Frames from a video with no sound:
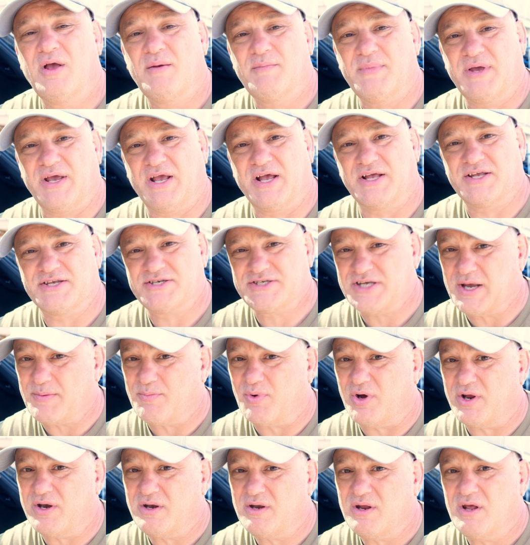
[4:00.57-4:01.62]
because
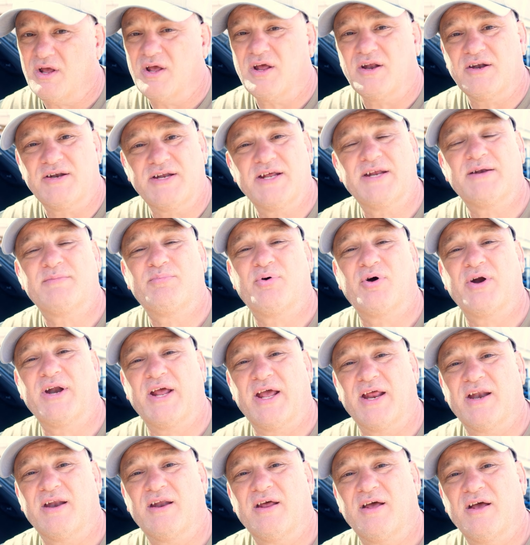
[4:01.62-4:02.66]
someone didn't put
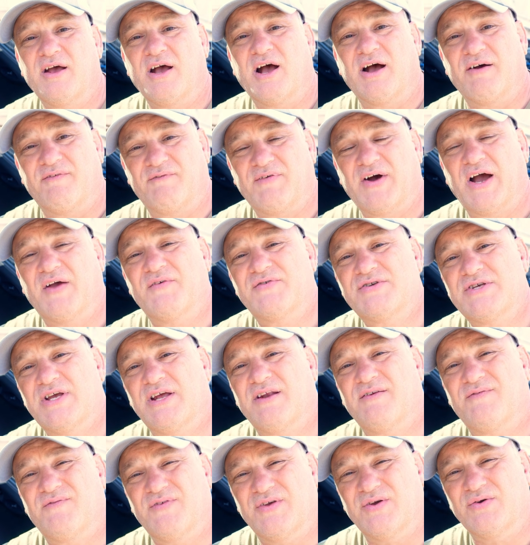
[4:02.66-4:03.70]
in a
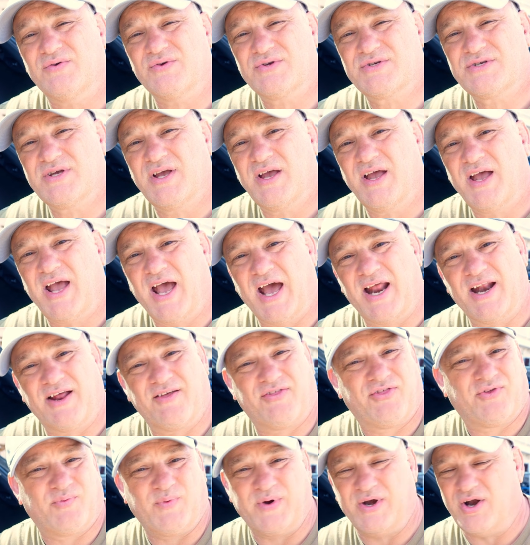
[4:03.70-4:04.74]
5-cent fuse and a
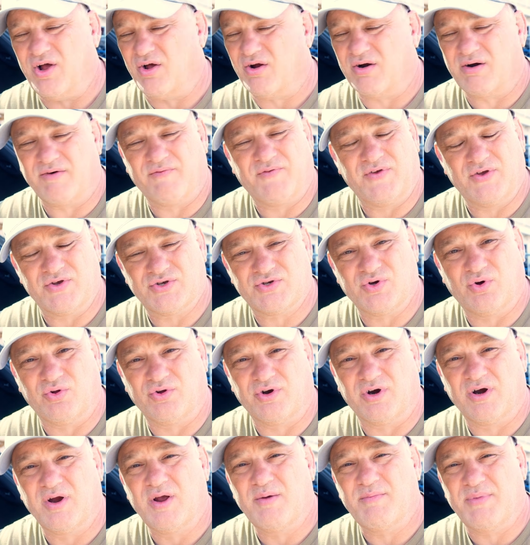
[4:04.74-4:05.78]
$3 fuse
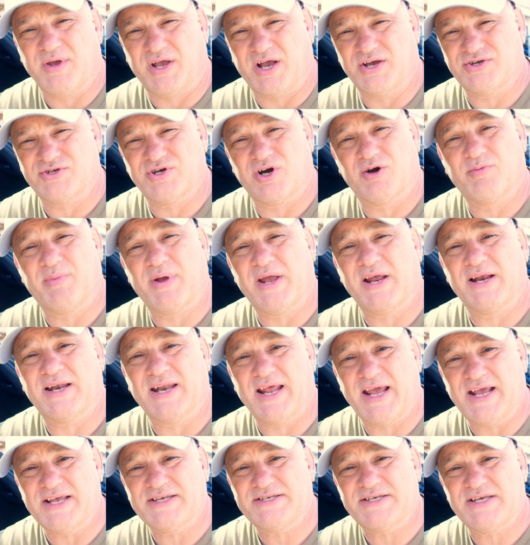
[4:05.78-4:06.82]
holder because they were being
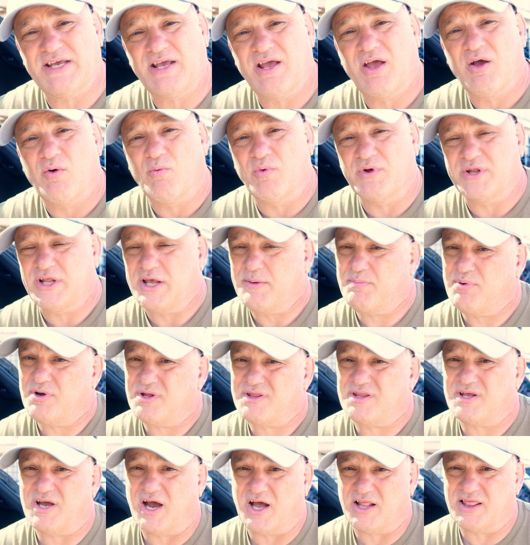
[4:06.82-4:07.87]
lazy when they
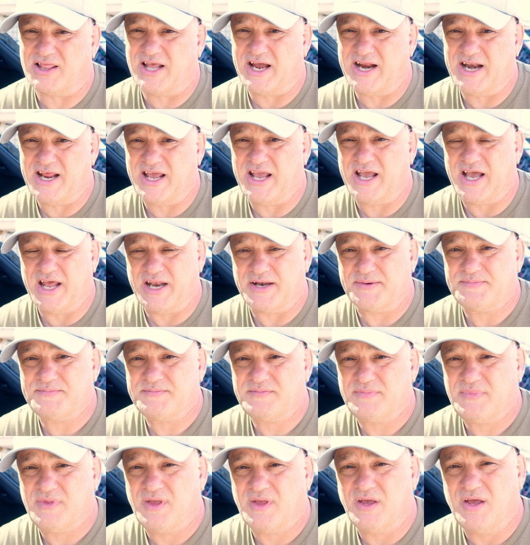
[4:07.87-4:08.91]
put the lighting in.
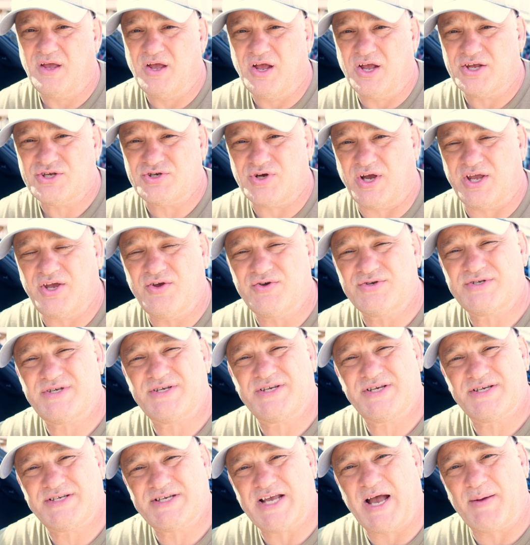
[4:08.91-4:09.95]
So I use this
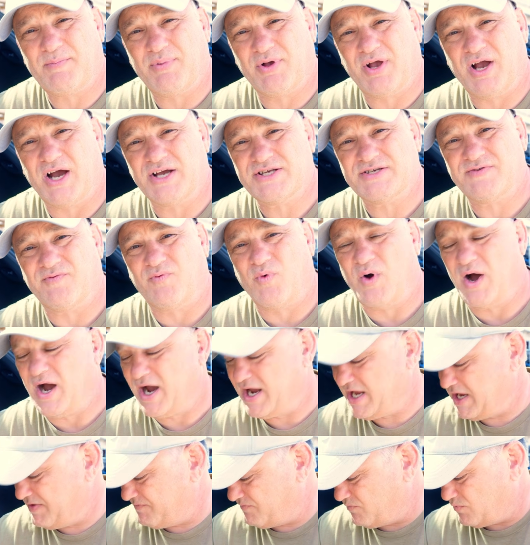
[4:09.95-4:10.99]
example, guys, of why
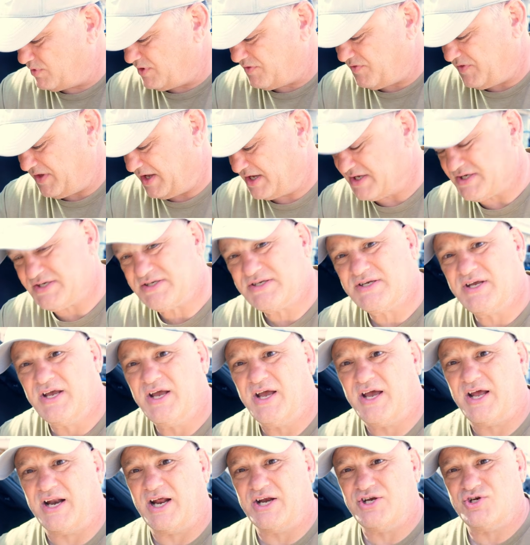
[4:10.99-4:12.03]
even with this,
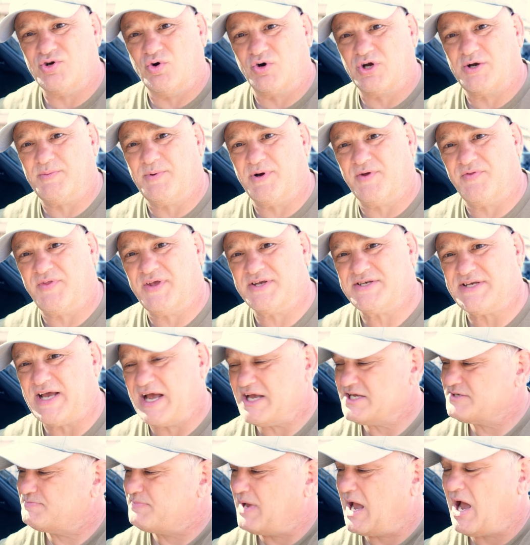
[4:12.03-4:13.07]
and I joked about this
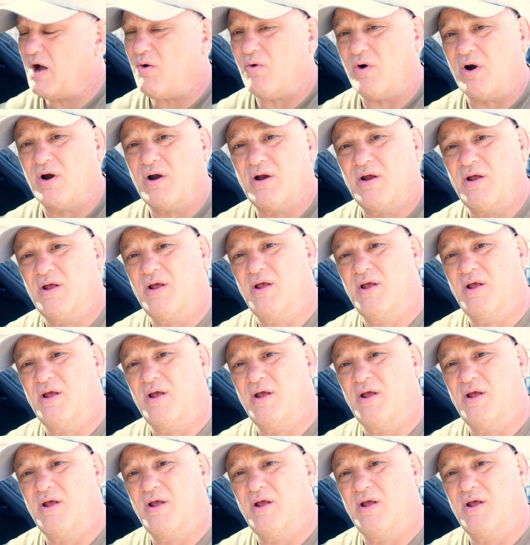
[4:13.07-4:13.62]
has power,